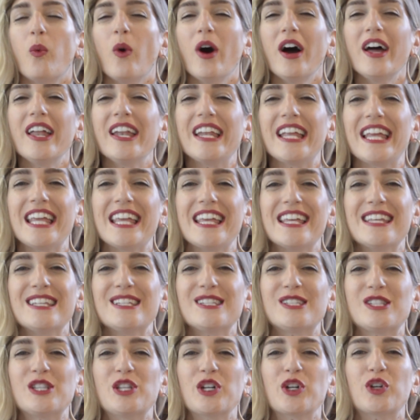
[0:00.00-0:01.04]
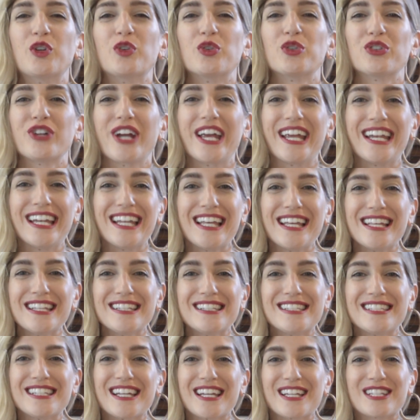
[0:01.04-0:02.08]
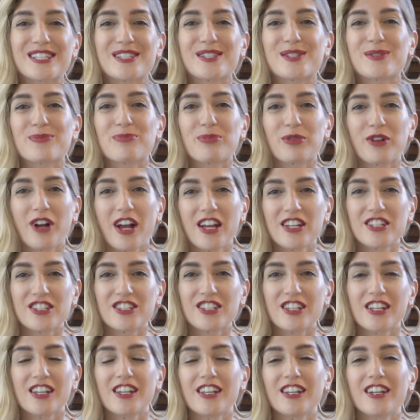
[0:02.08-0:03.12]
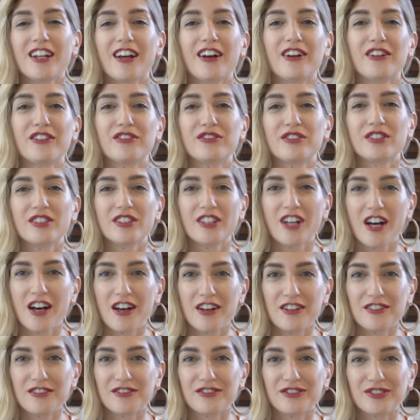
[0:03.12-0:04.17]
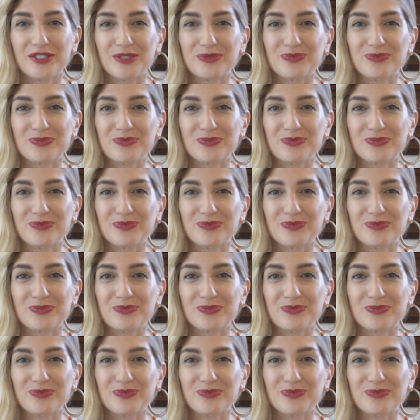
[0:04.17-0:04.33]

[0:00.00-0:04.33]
What is the greatest expression of love?